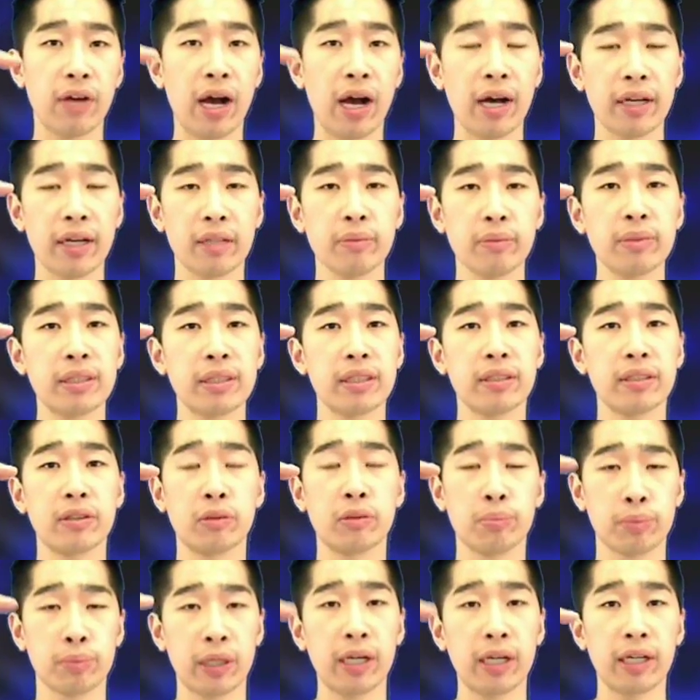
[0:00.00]
items or
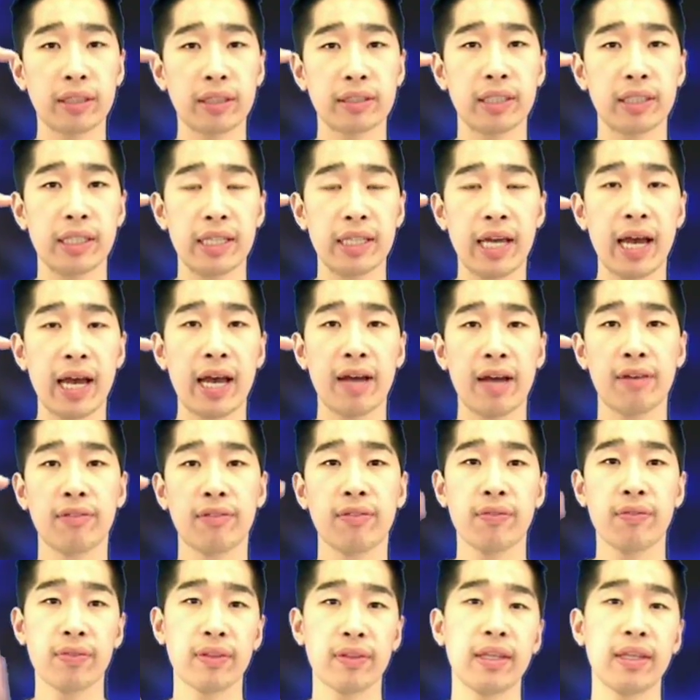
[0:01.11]
products that you have.